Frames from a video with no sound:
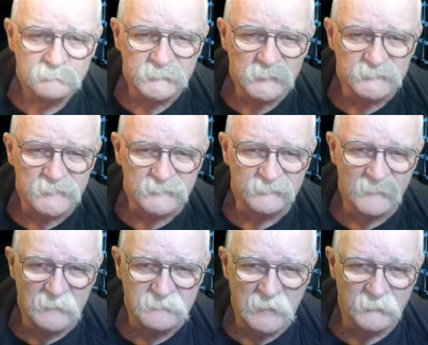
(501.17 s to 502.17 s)
You just
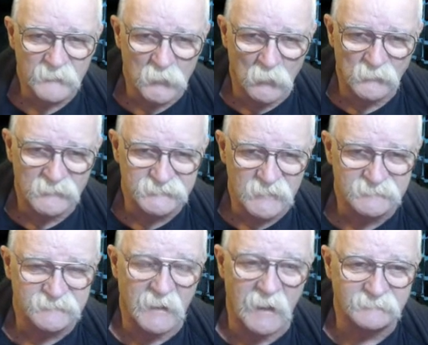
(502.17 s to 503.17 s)
found out that Oldies has
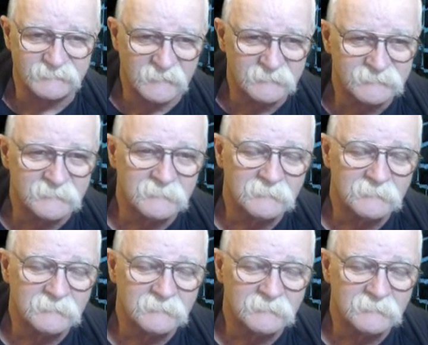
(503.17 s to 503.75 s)
content?